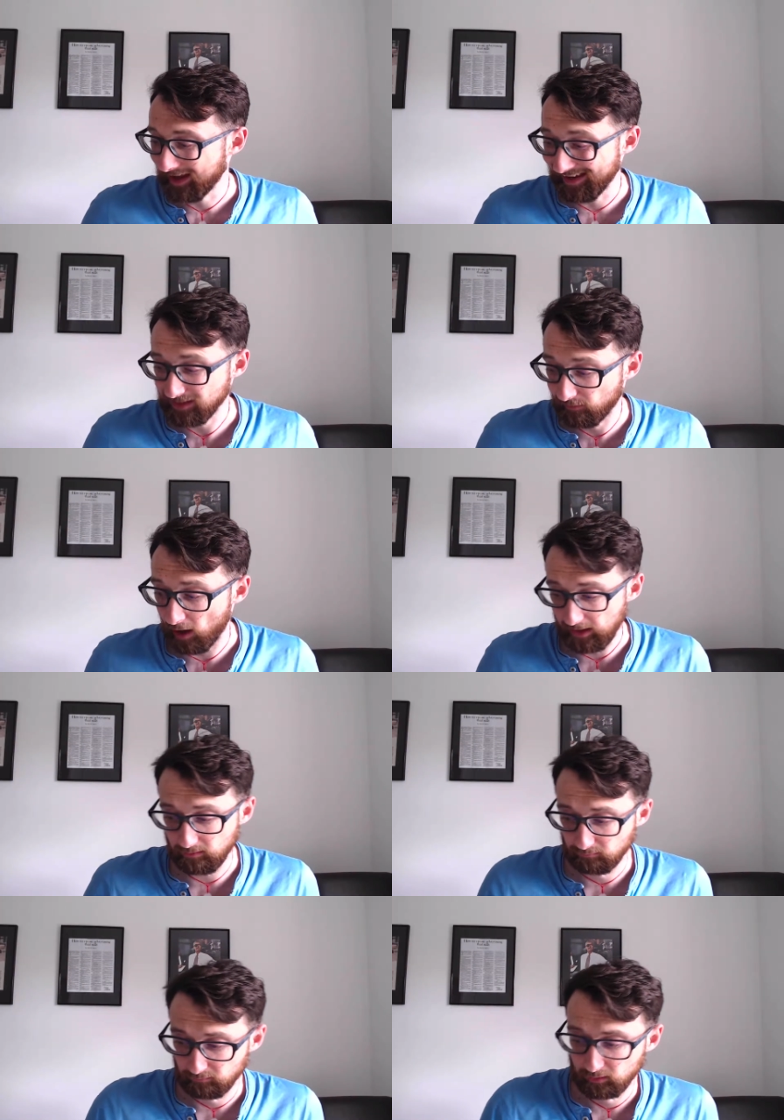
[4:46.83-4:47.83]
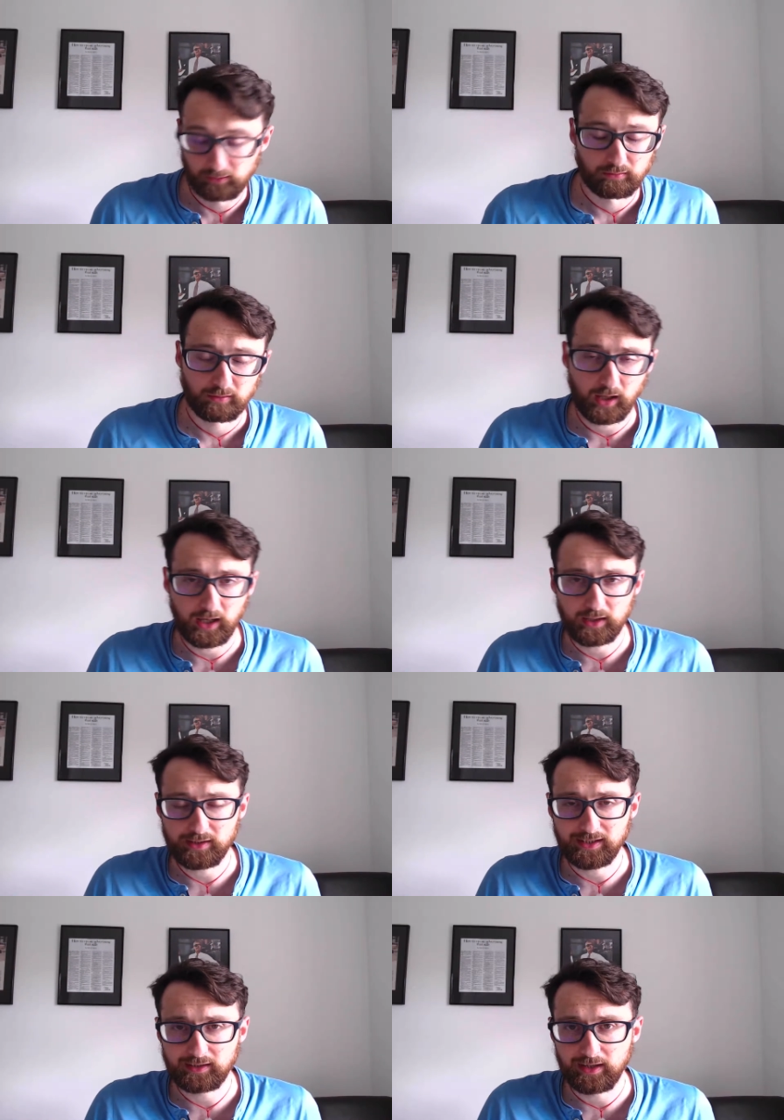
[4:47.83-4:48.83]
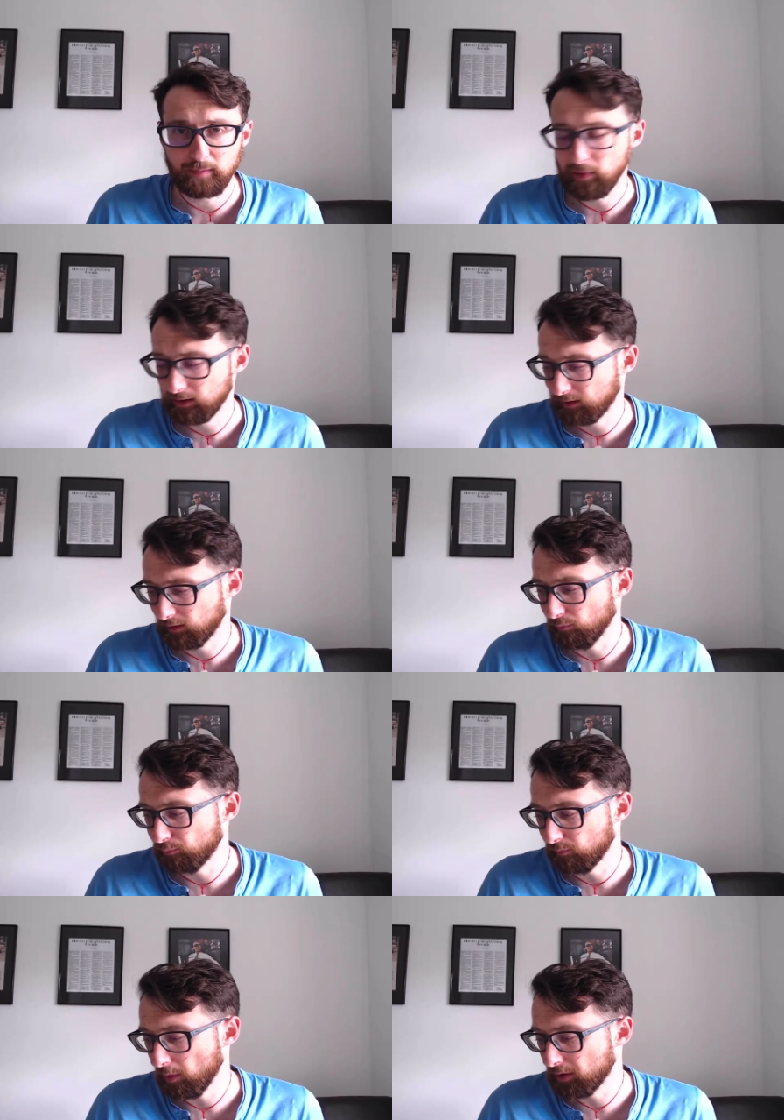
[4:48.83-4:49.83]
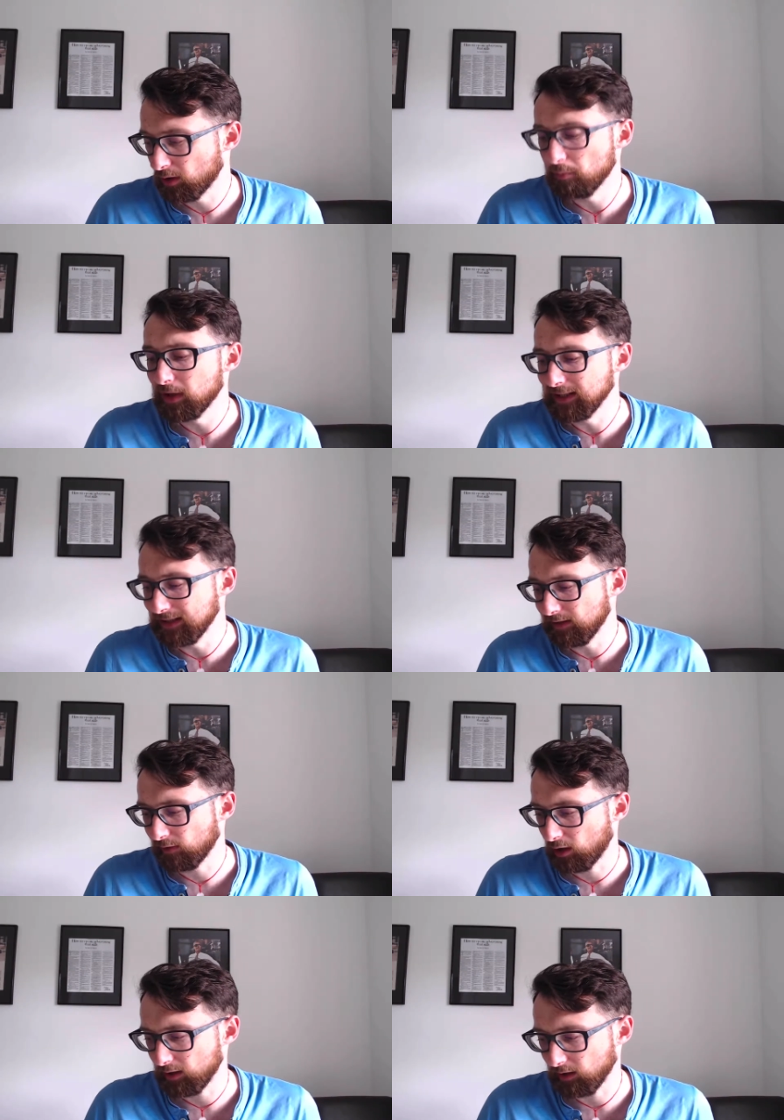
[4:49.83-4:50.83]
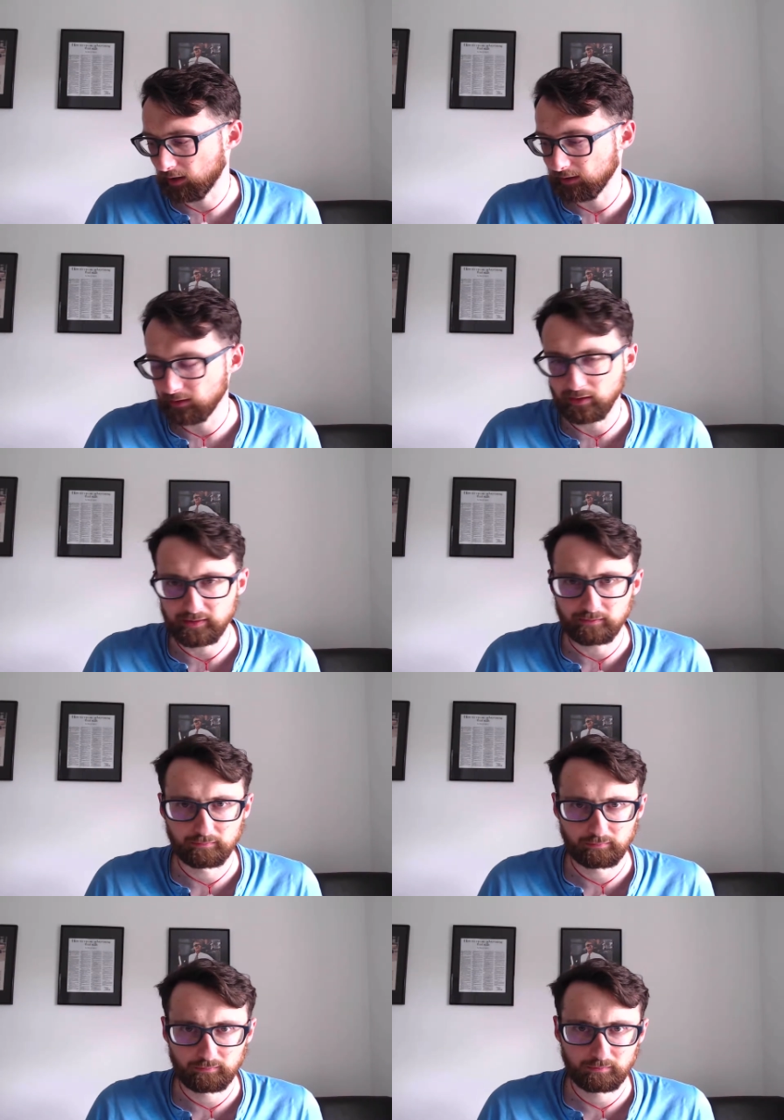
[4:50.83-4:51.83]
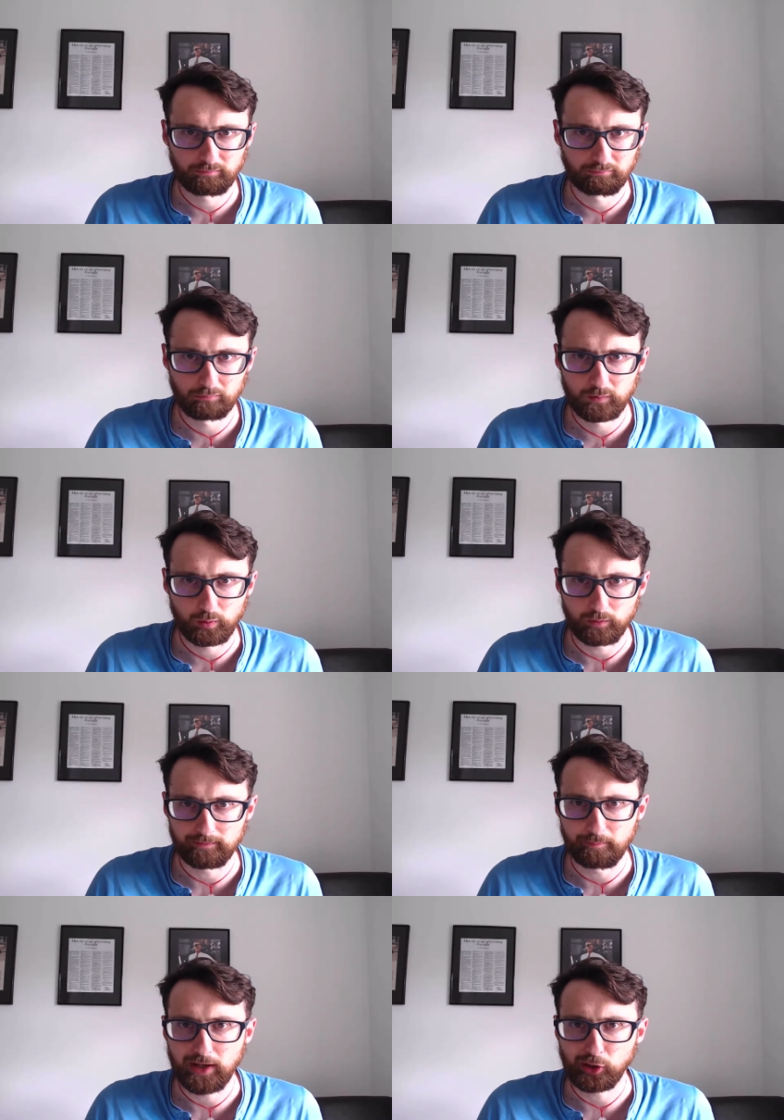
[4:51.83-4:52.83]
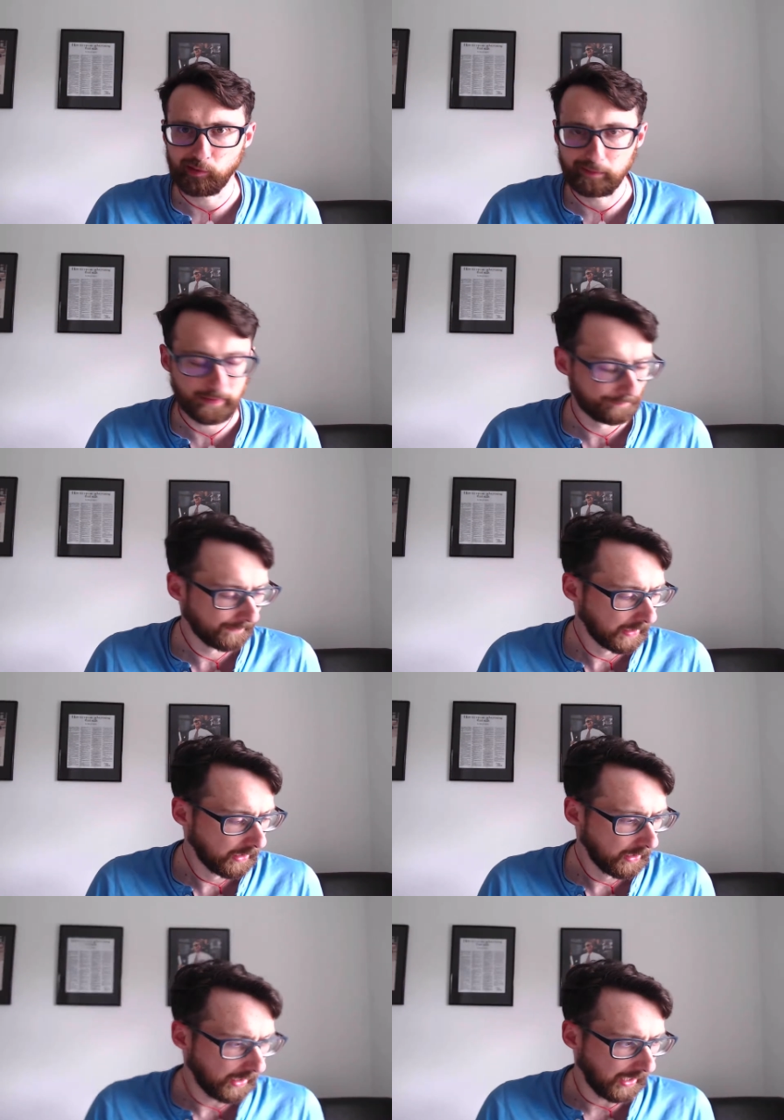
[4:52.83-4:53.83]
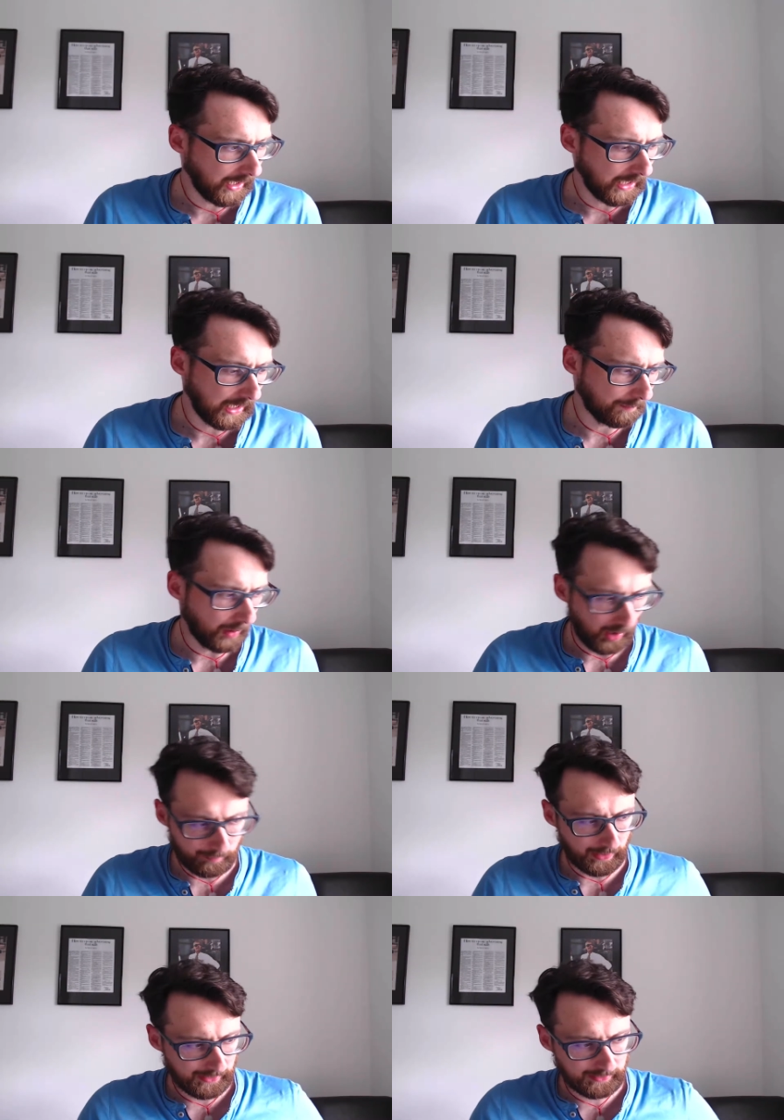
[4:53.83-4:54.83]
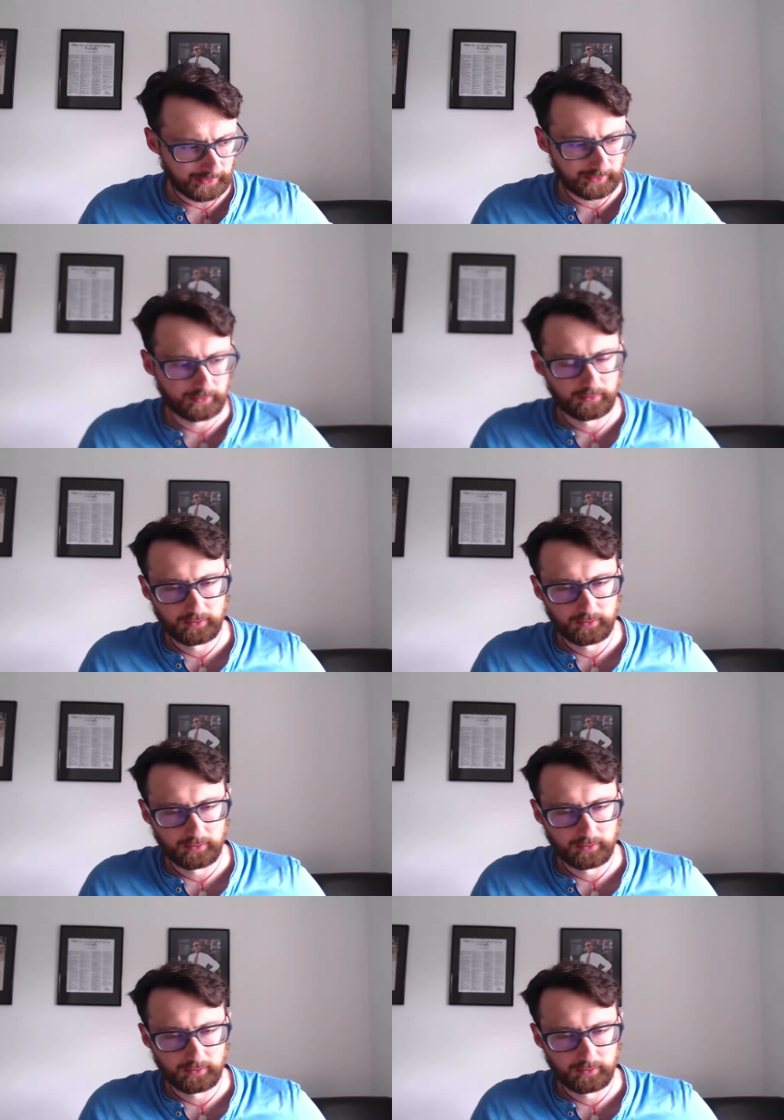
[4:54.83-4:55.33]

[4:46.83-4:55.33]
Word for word: is fine because uh, it emits the, a completely different kind of light that doesn't sort of mess you up. Uh, but iPads,